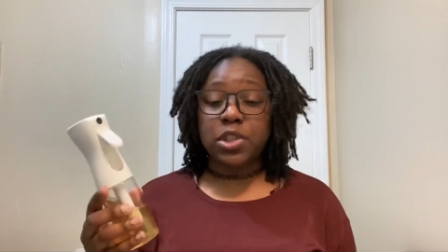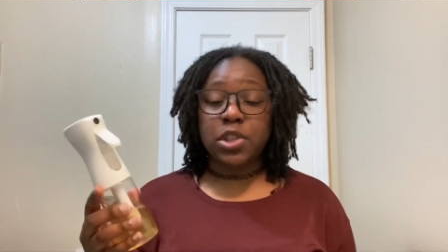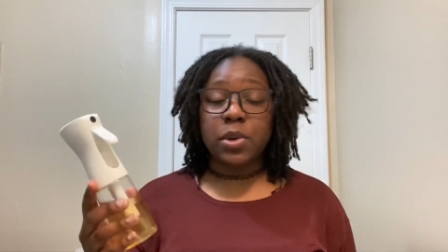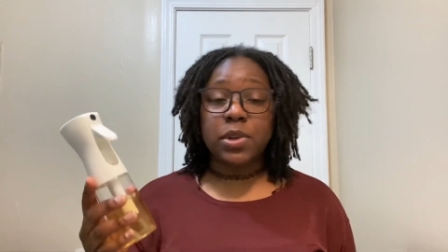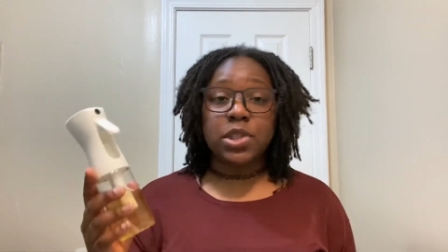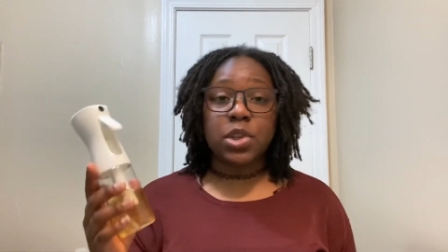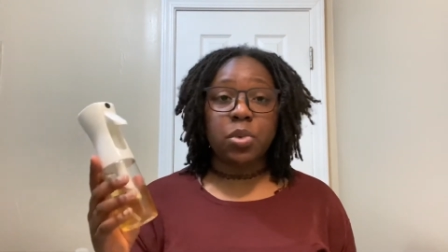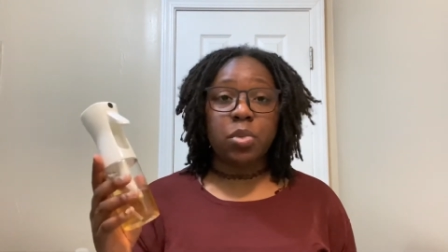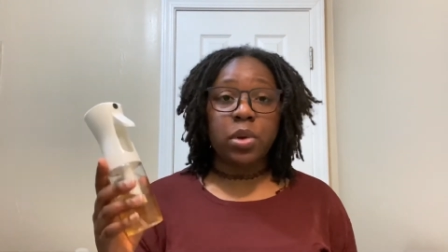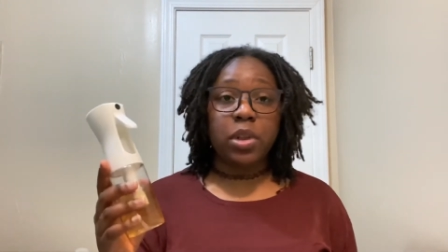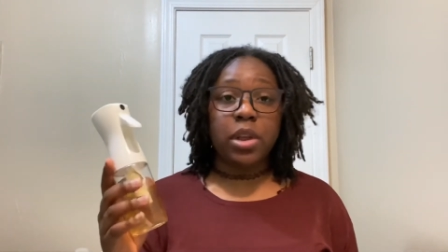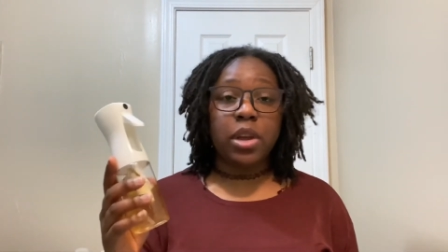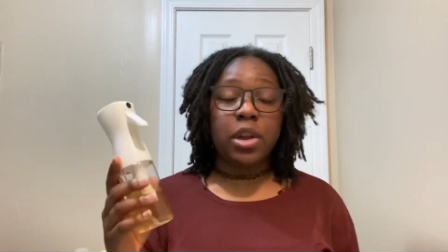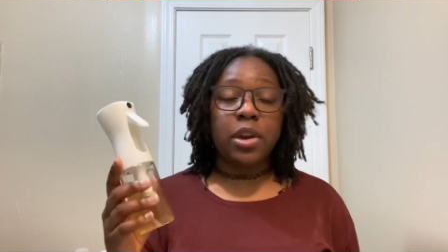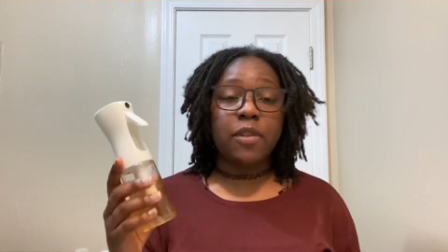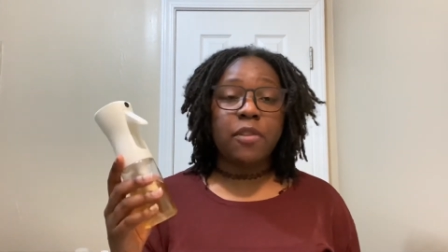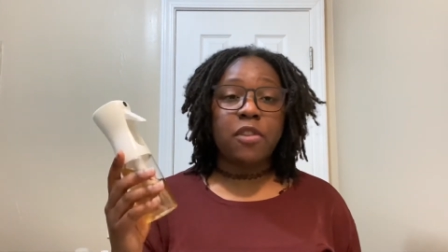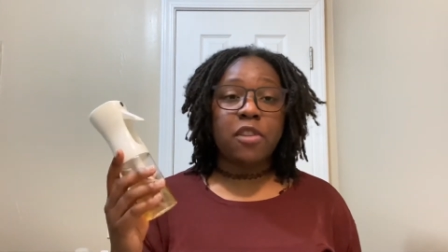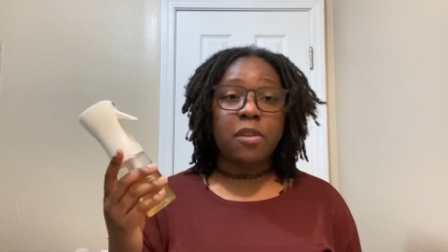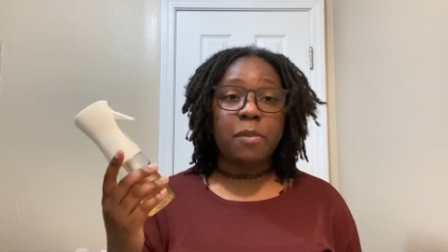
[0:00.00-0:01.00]
So it's a really
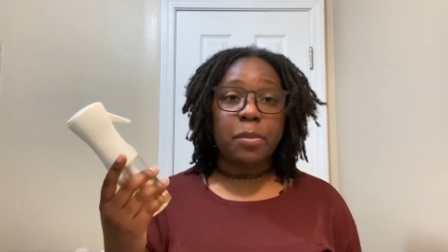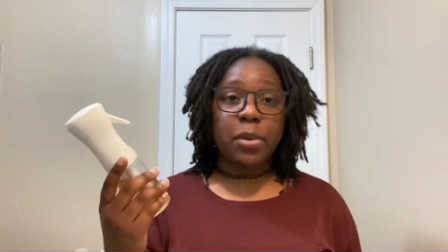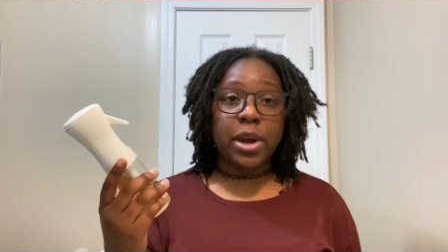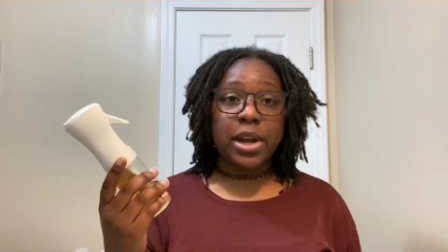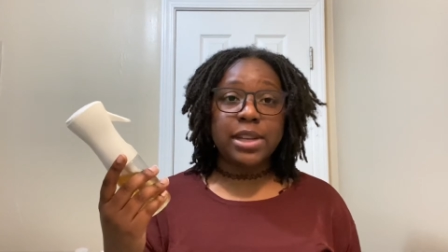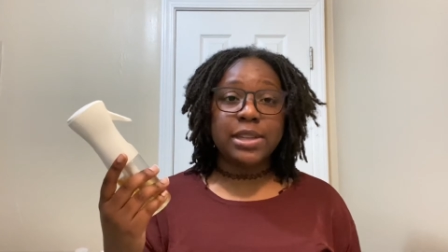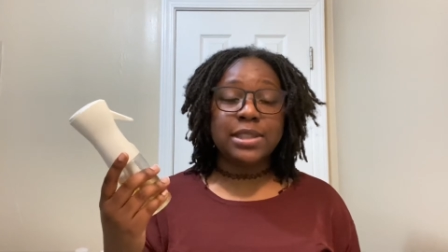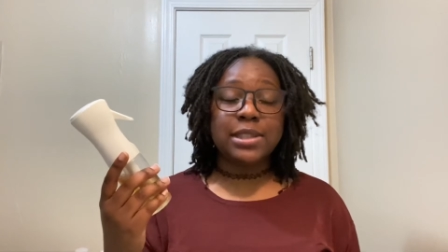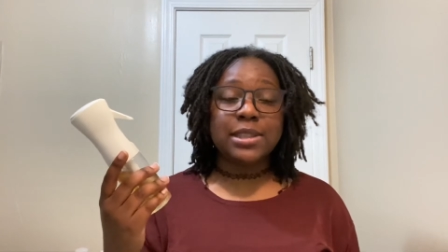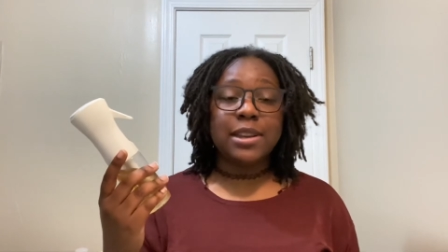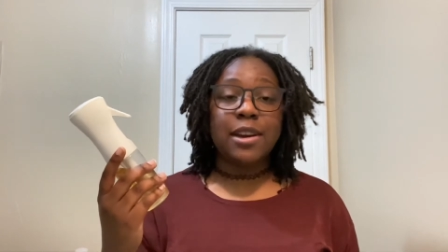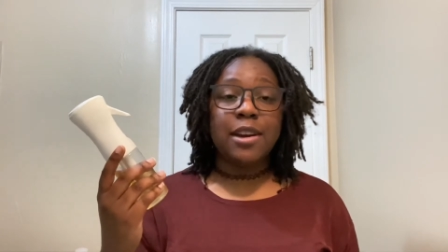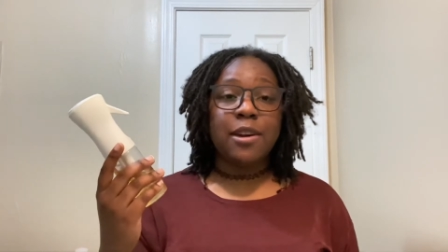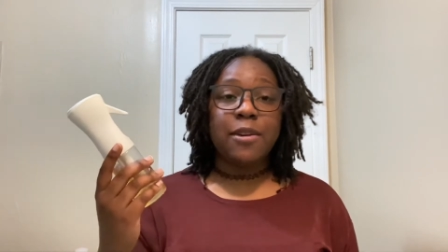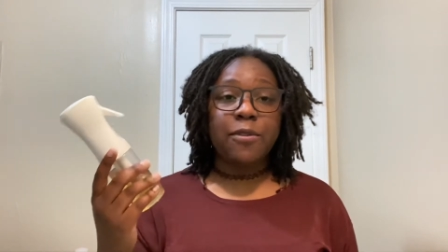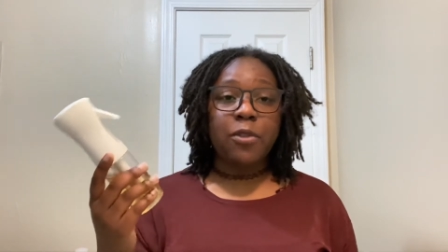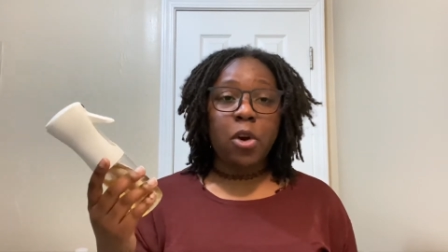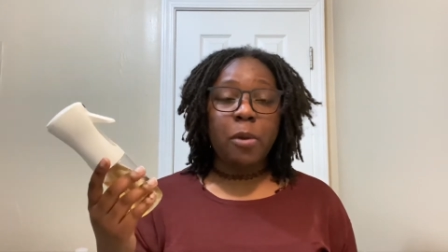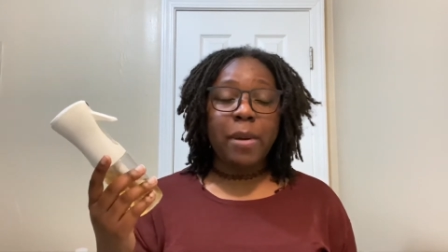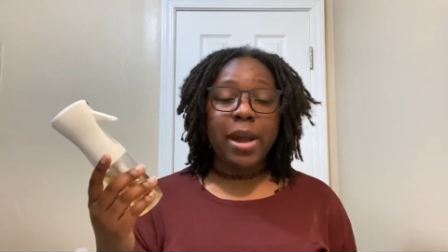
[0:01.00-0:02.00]
good spritz
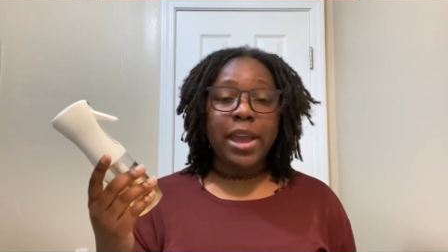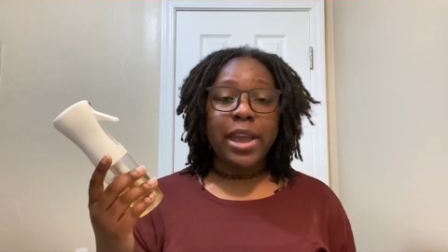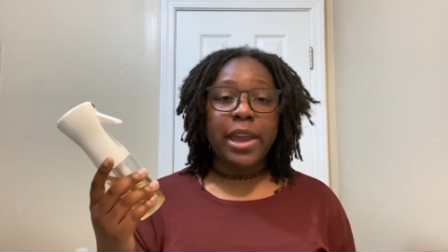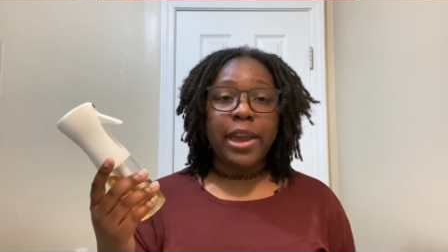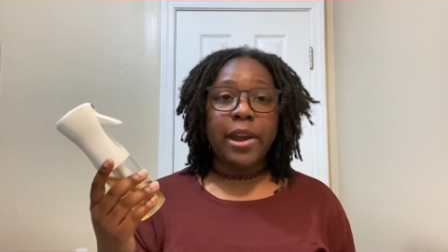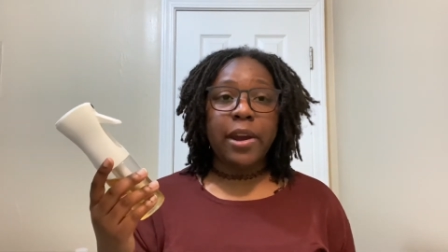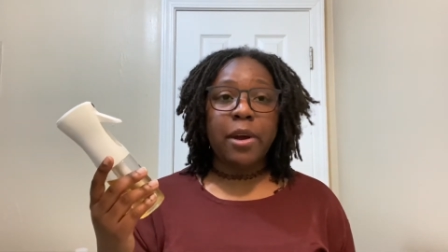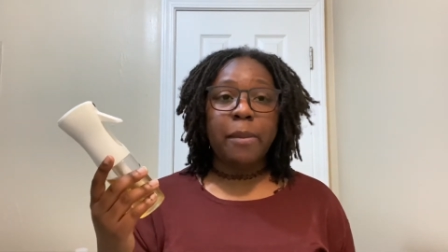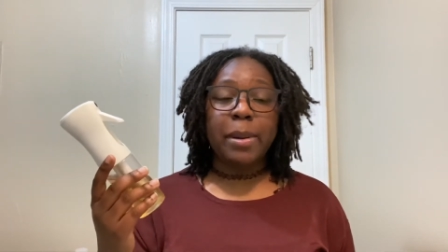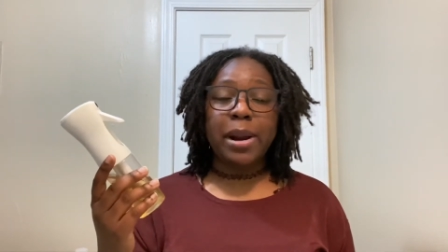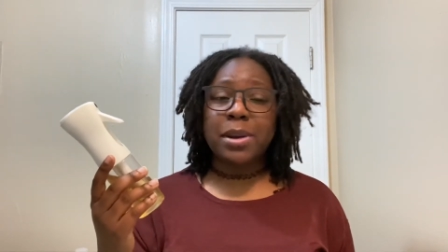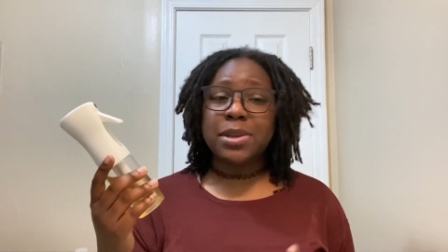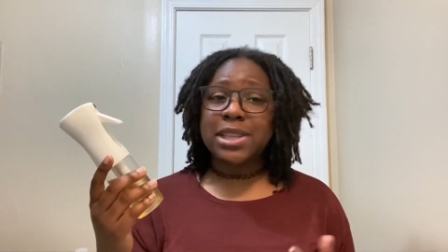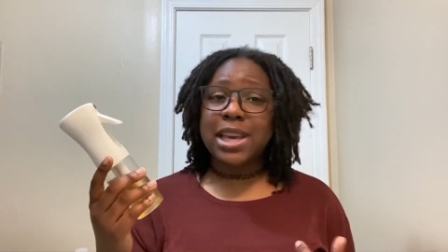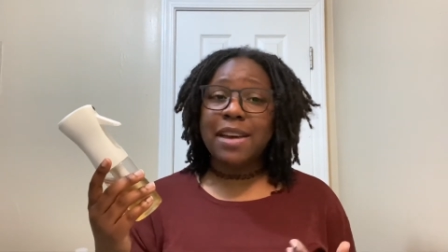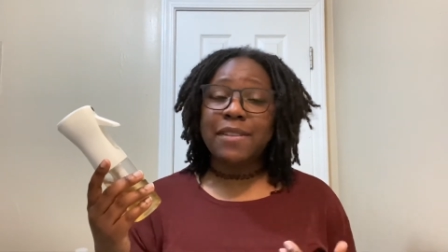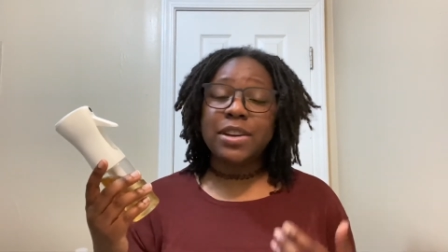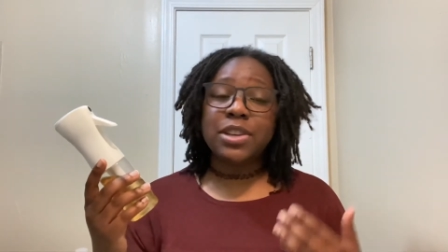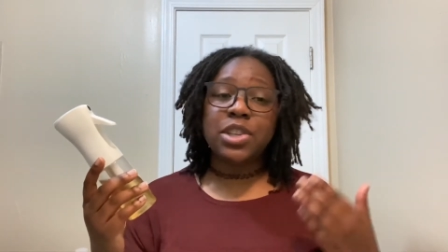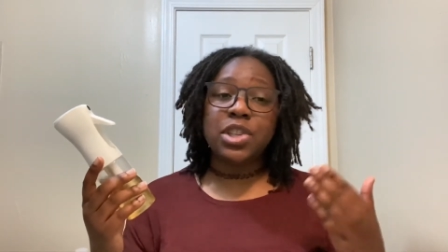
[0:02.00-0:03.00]
for my hair, but I was
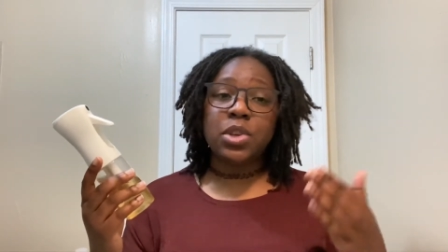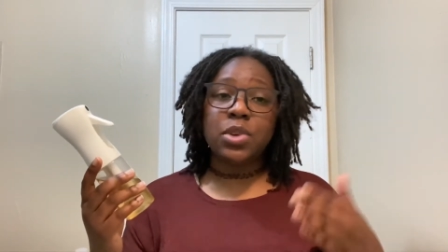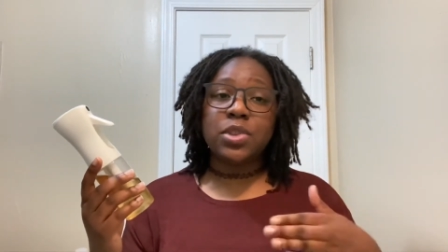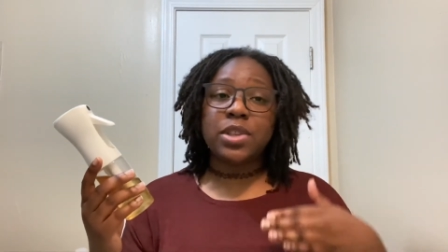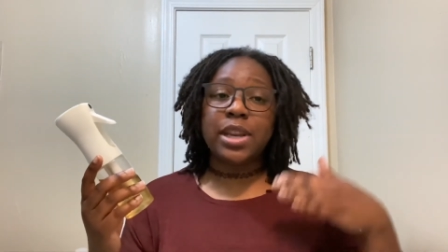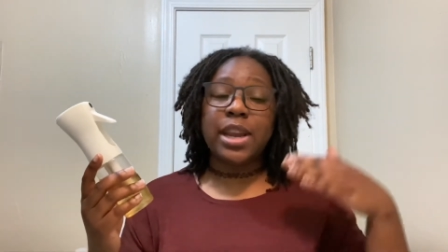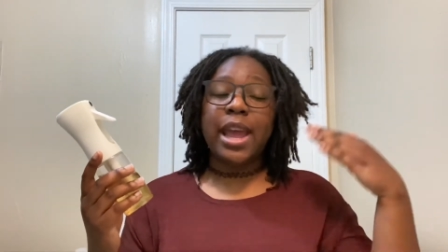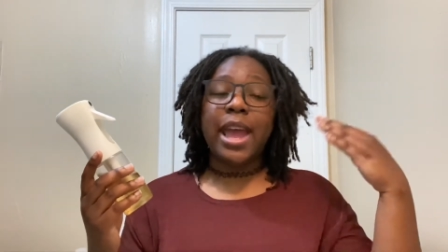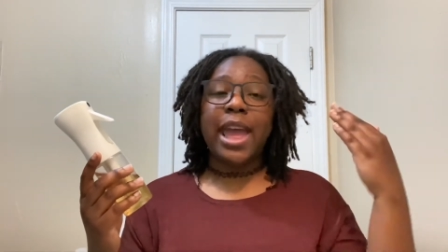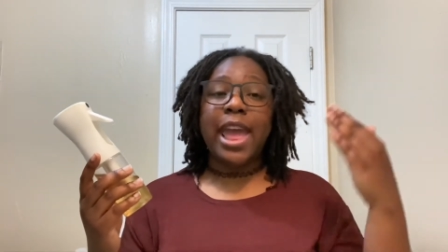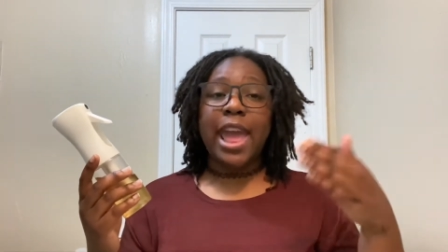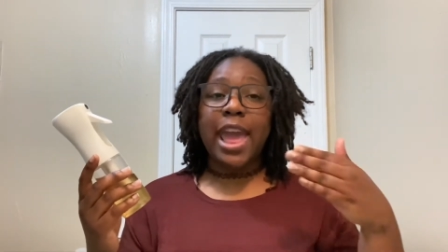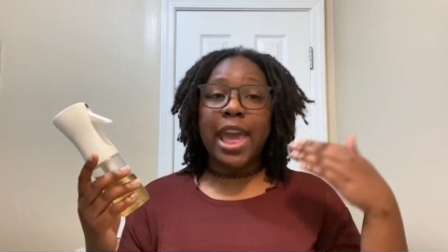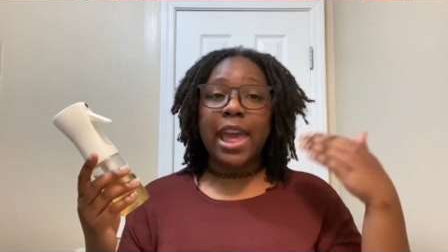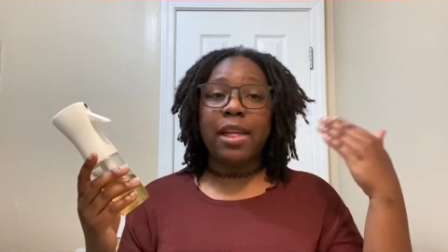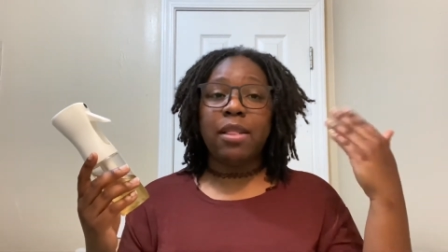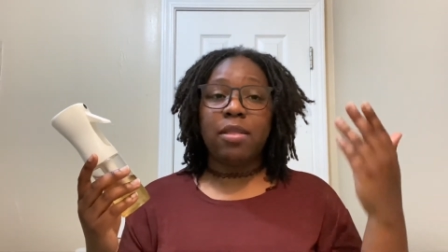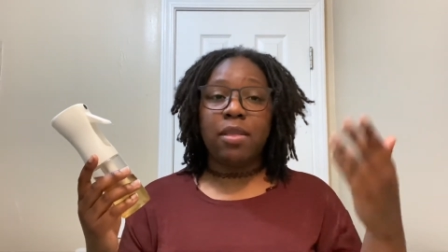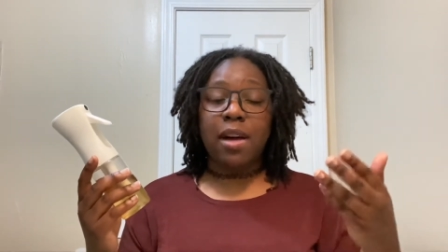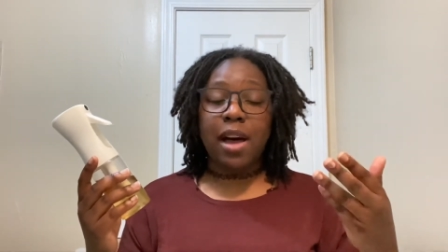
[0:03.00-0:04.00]
having to use it
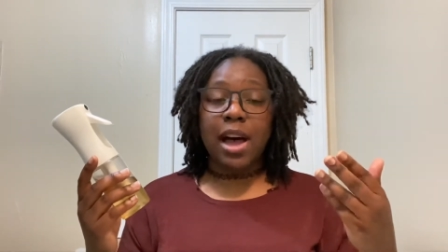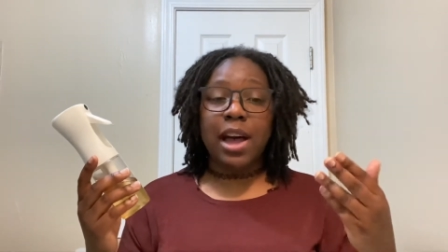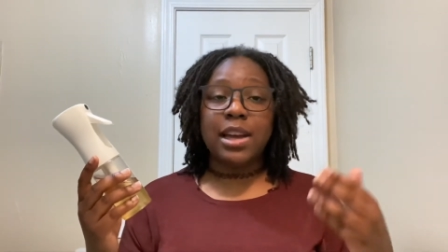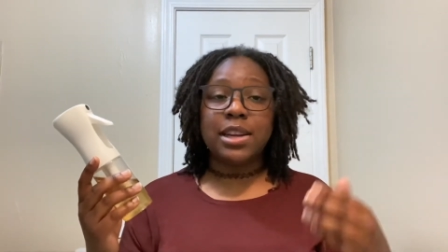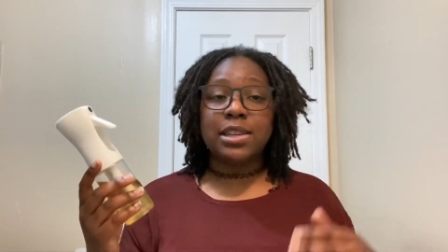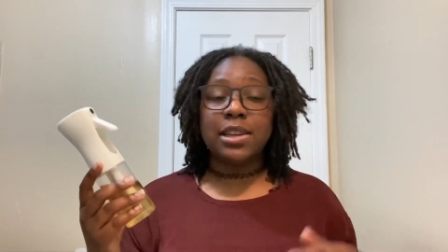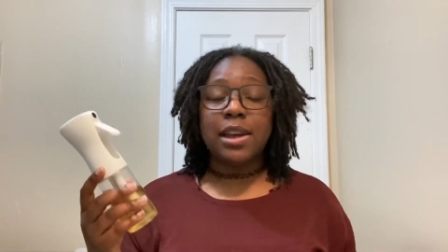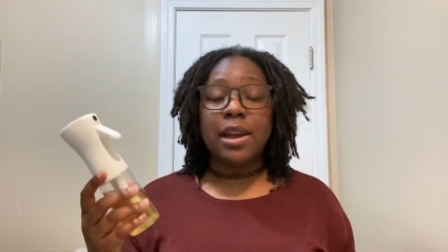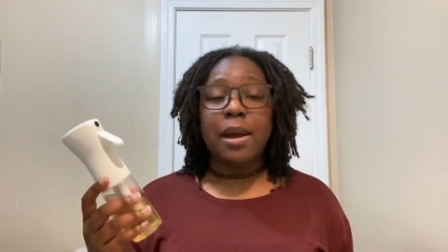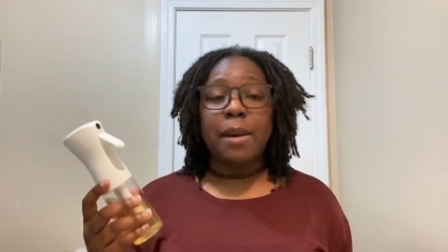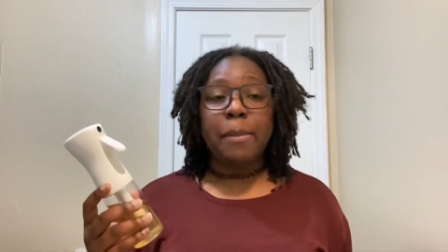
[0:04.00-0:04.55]
a lot.